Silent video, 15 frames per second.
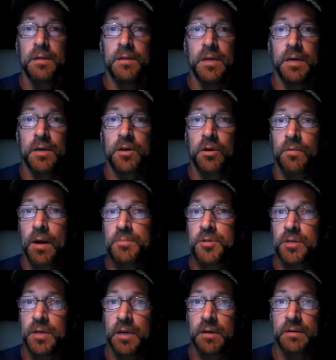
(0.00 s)
The
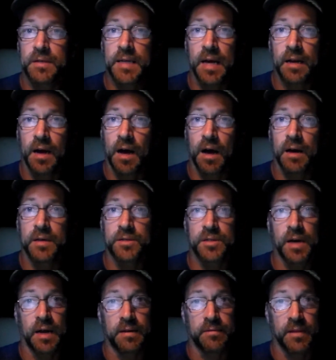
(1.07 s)
corruption here in Tenaha is
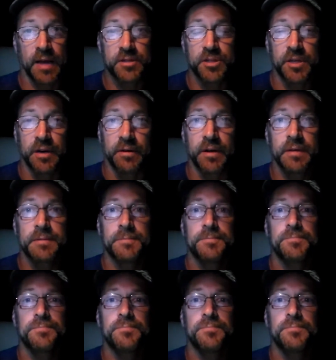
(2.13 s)
kind of legendary